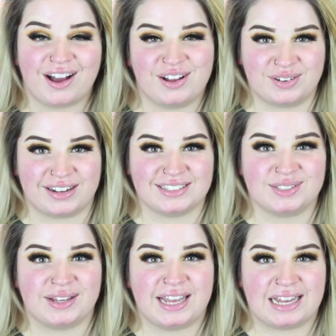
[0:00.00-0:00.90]
Alright,
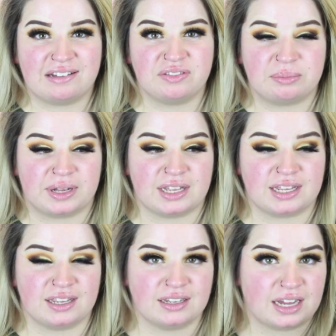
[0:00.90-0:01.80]
so I have
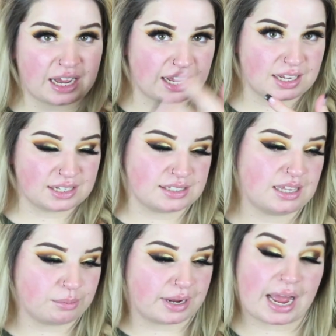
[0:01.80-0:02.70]
my eyes
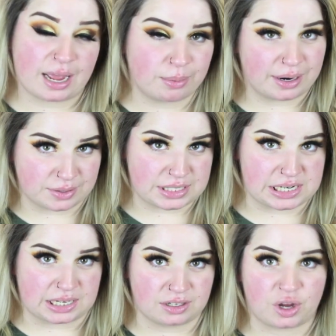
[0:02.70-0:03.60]
and my eyebrows
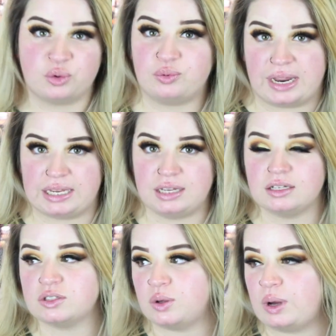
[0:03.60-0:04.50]
done
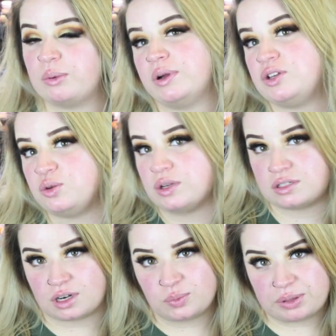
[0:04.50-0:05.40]
already, so I'm going to
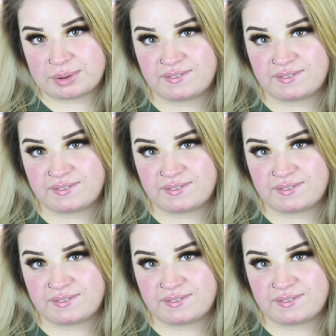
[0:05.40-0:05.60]
start with my